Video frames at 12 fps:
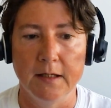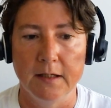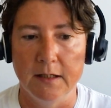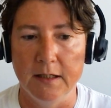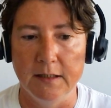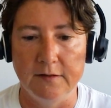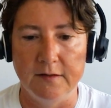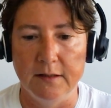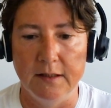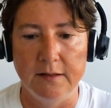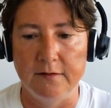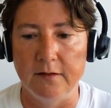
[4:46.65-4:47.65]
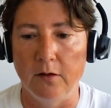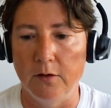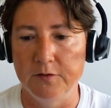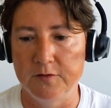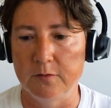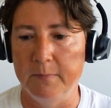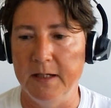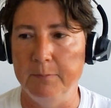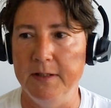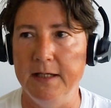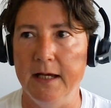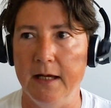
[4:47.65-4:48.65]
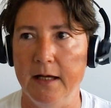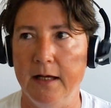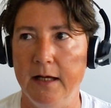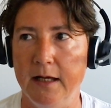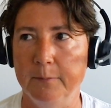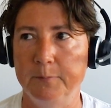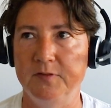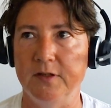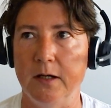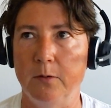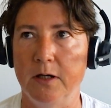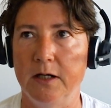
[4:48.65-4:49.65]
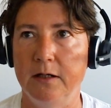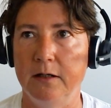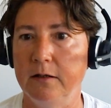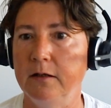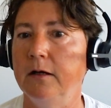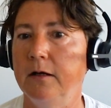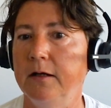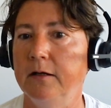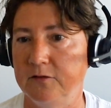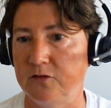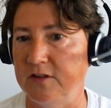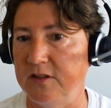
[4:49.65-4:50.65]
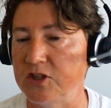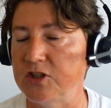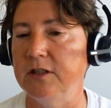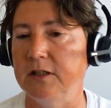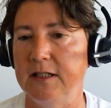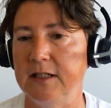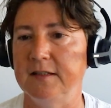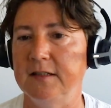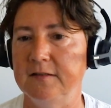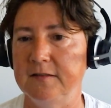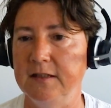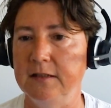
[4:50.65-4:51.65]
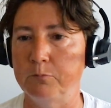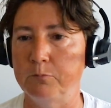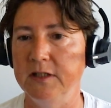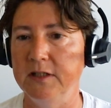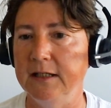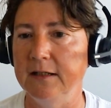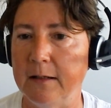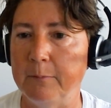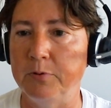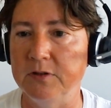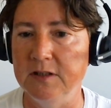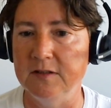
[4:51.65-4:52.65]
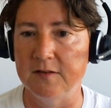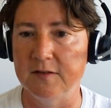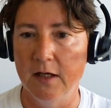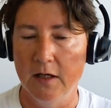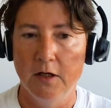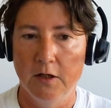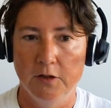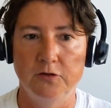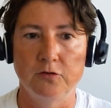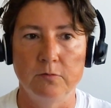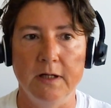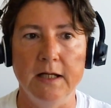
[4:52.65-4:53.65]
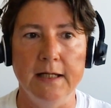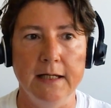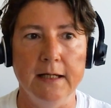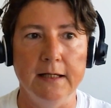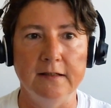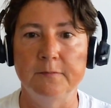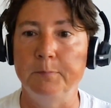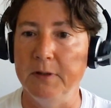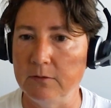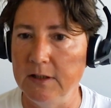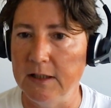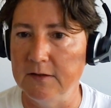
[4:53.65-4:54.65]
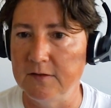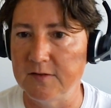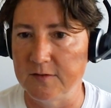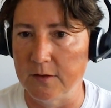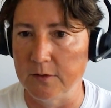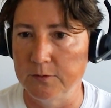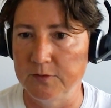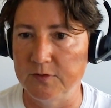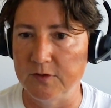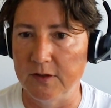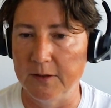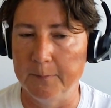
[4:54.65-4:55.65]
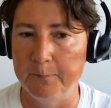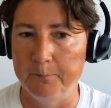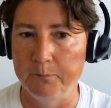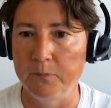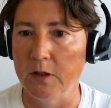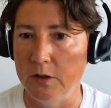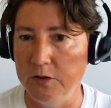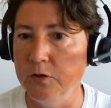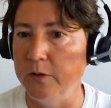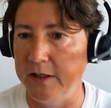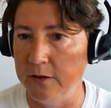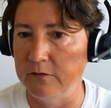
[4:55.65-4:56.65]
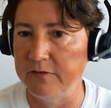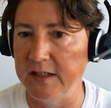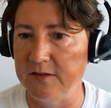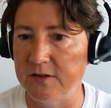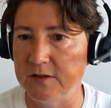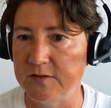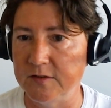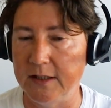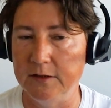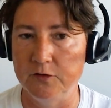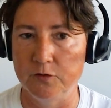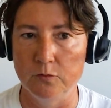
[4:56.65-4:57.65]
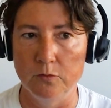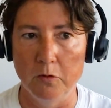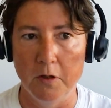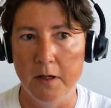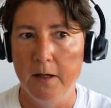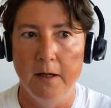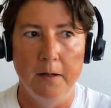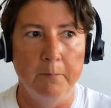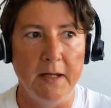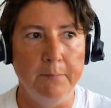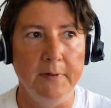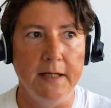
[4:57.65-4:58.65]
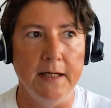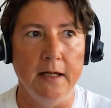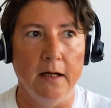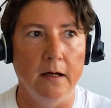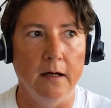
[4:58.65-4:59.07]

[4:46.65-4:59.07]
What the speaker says: it also maybe helps our traditional, let's say, seed breeding companies to really experience those new innovators and to maybe